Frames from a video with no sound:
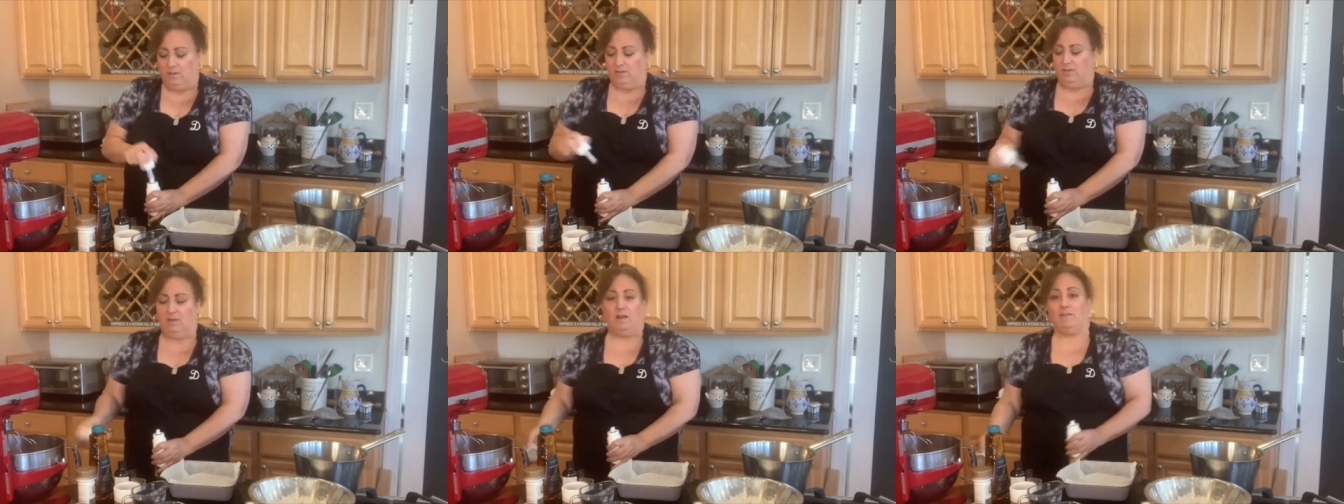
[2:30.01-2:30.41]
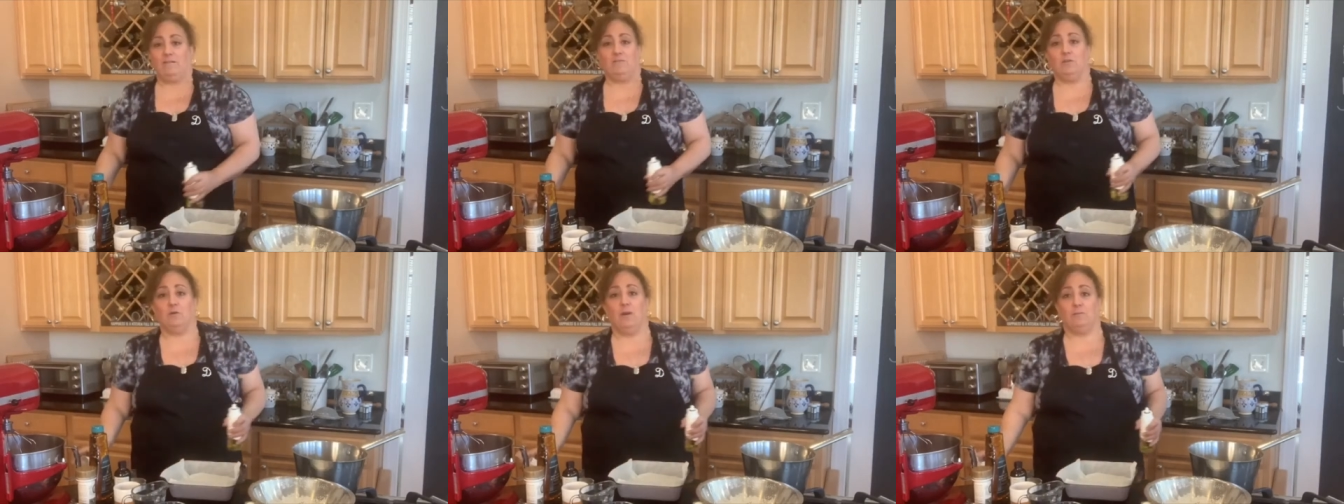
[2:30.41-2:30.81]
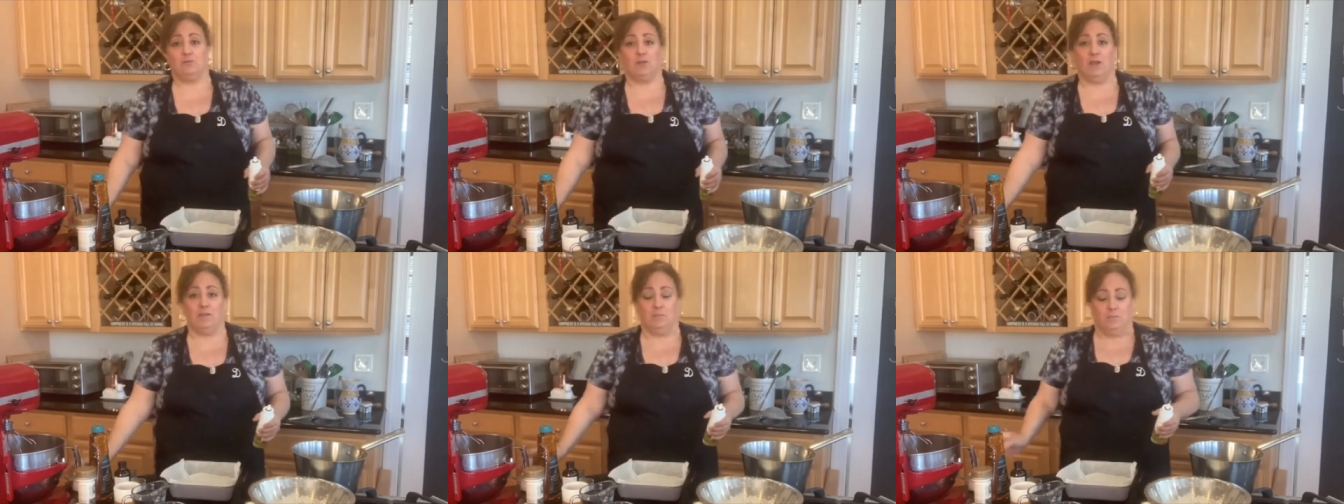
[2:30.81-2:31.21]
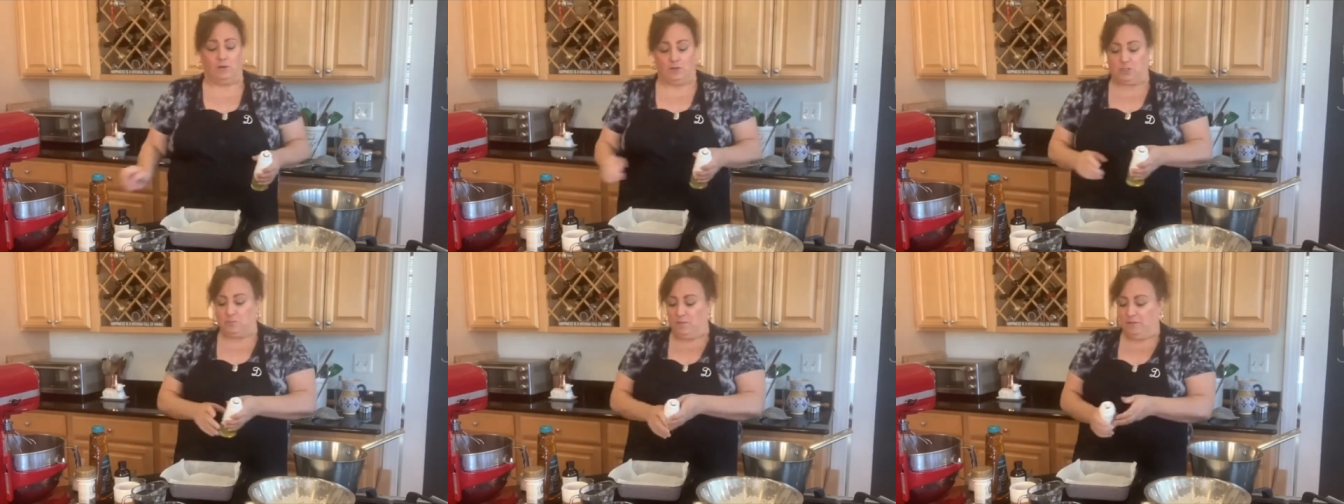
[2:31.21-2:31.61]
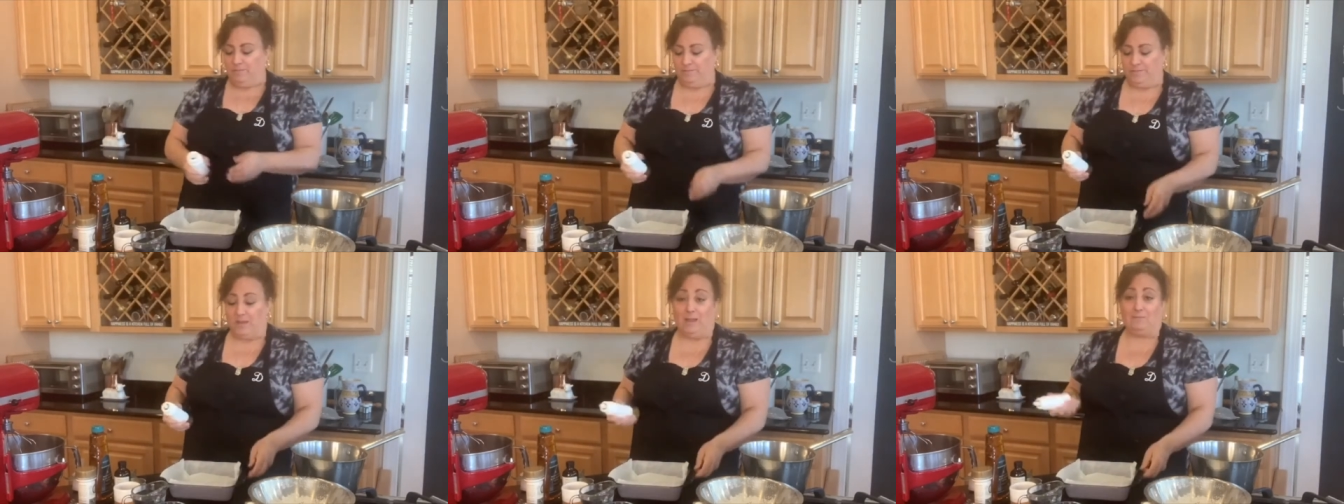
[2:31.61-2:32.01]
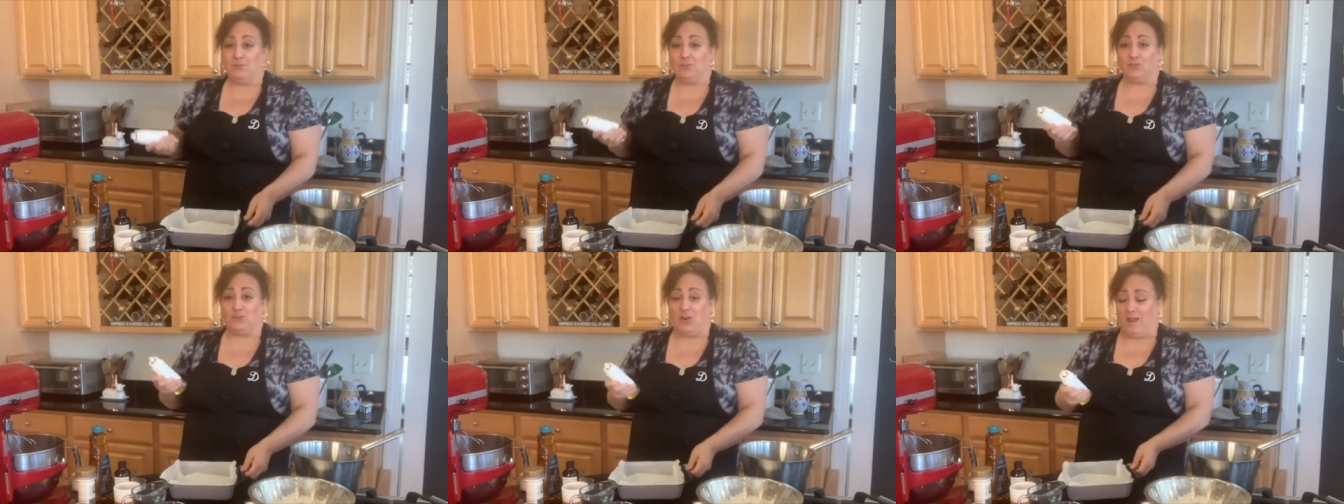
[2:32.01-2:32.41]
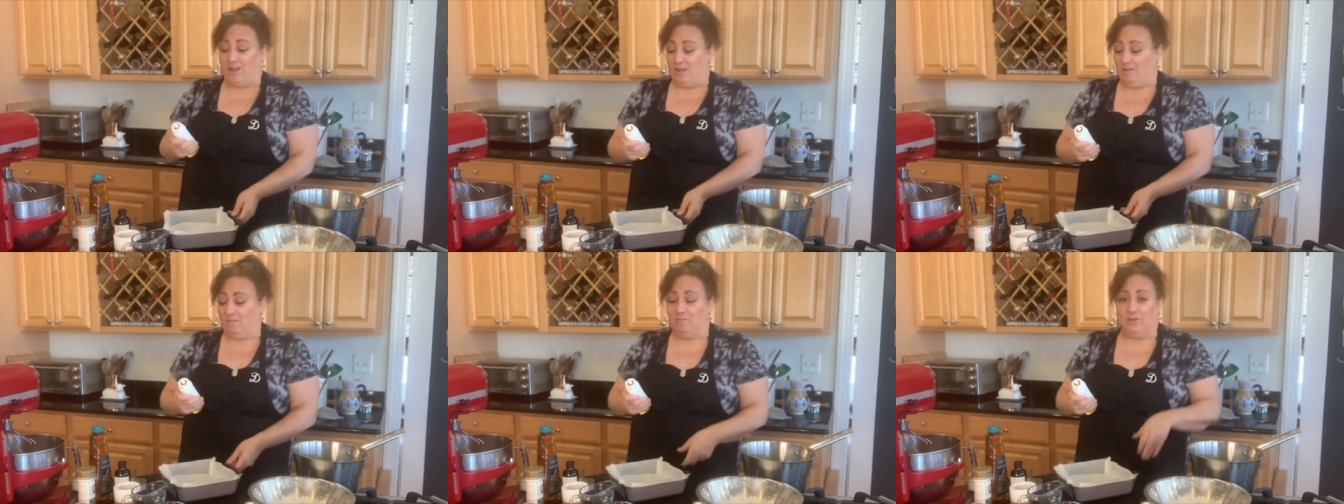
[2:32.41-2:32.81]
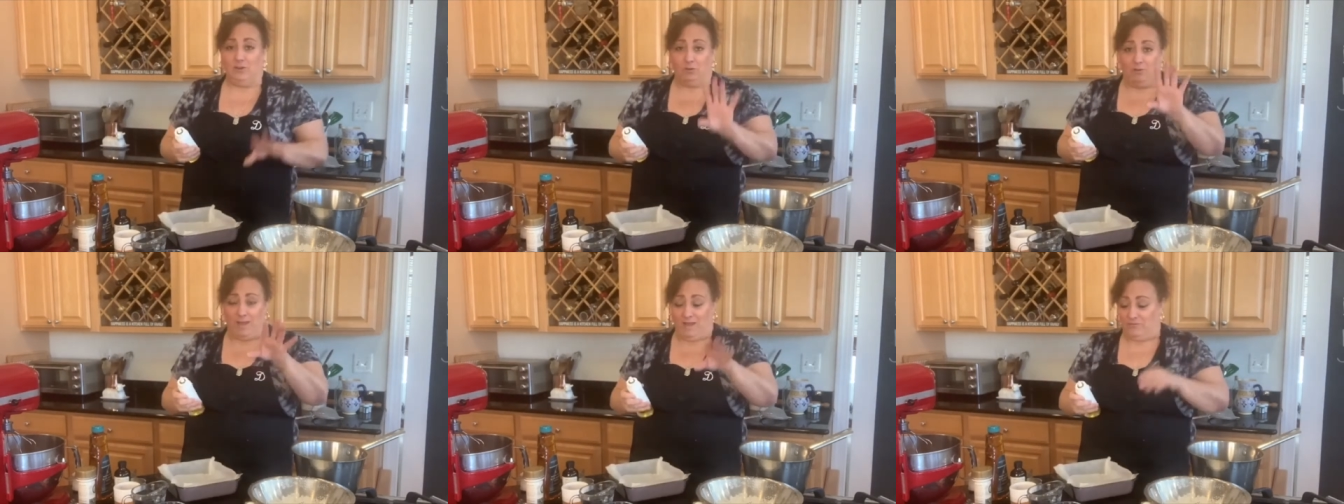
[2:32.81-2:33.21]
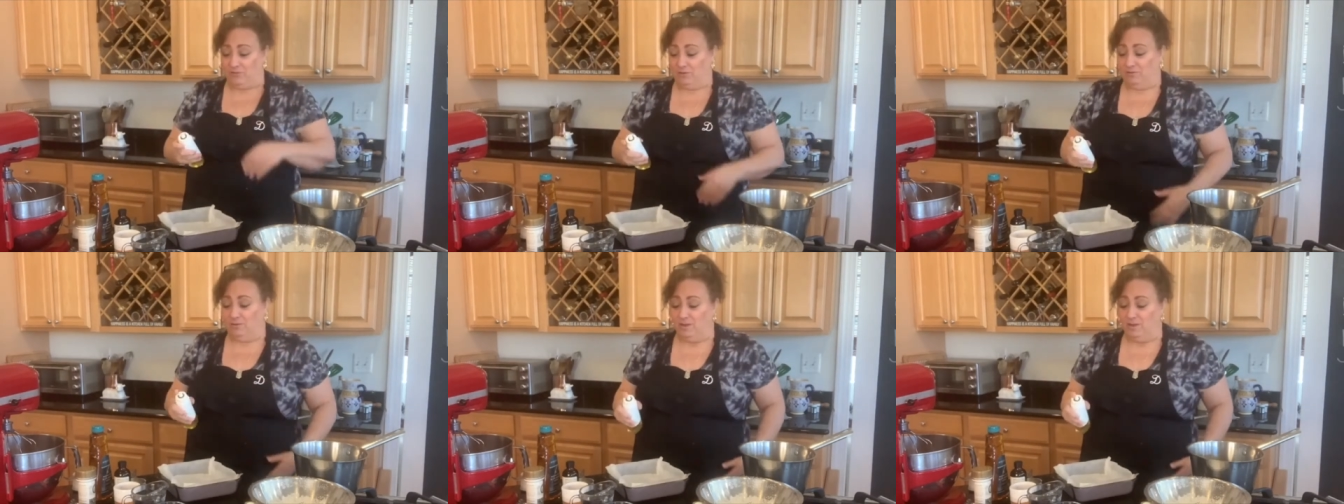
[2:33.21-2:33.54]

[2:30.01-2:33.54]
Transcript: I don't even know why I'm trying the parchment. I'm just trying it. You don't have to.